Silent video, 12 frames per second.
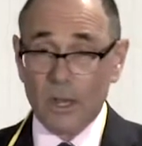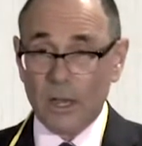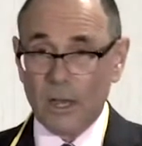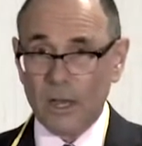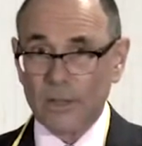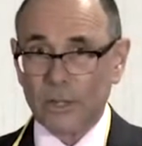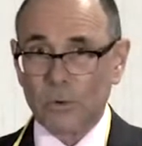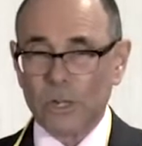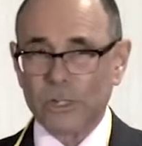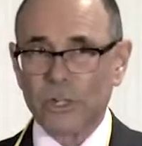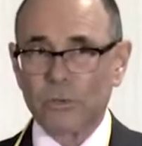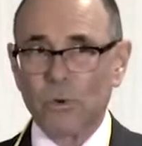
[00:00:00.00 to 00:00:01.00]
The
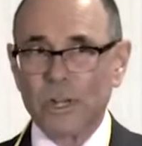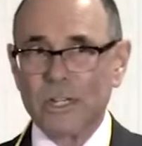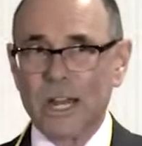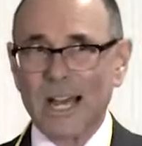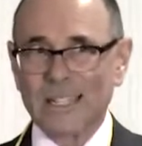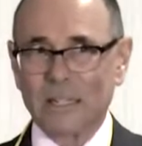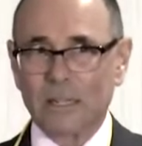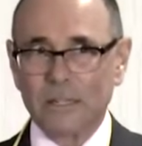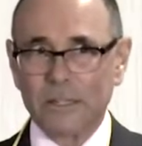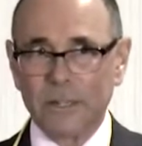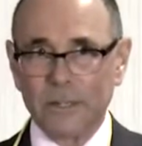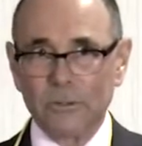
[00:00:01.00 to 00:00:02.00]
question is when not to
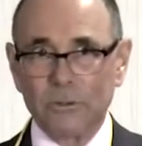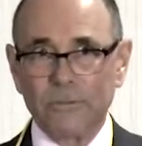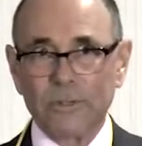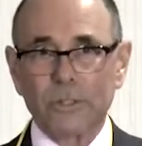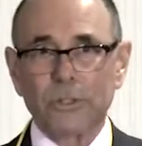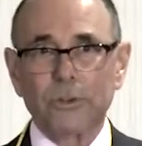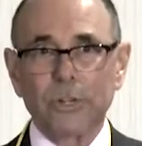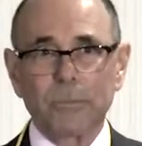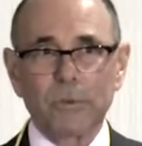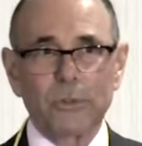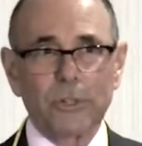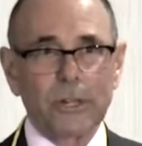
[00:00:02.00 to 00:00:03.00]
continue. If it's
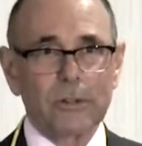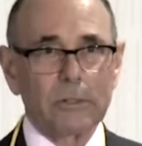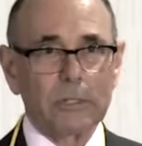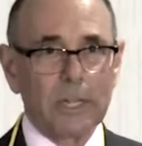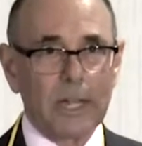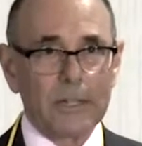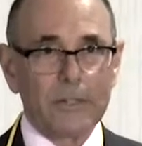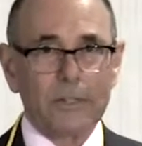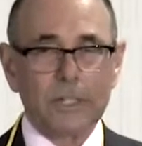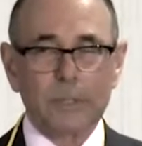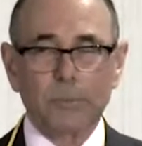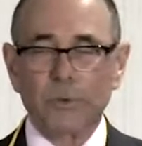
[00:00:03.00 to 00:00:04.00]
30% or
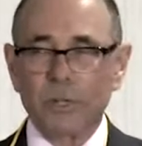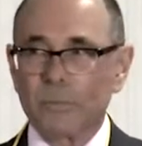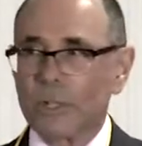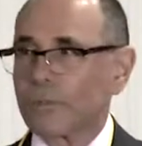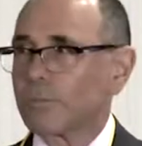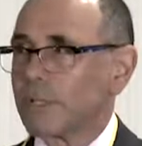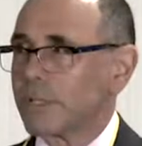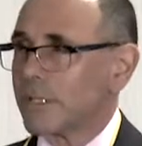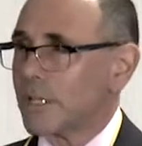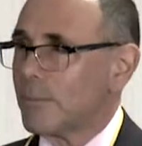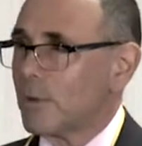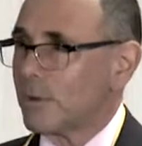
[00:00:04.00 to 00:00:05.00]
less, that's pretty much
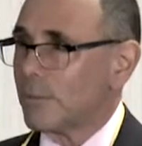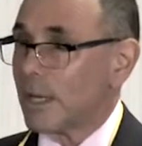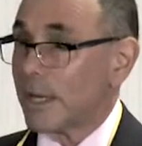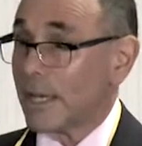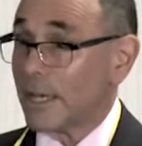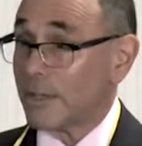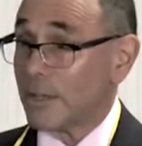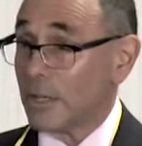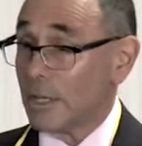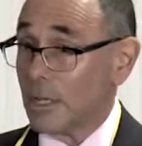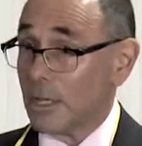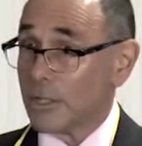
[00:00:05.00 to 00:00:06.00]
placebo in my head.
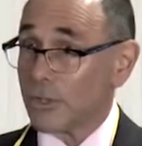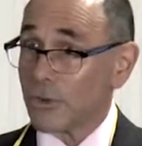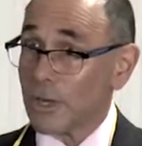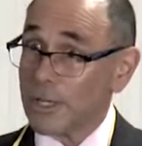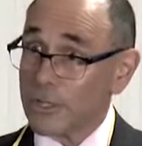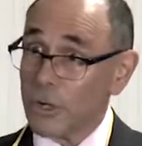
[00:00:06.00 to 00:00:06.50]
So I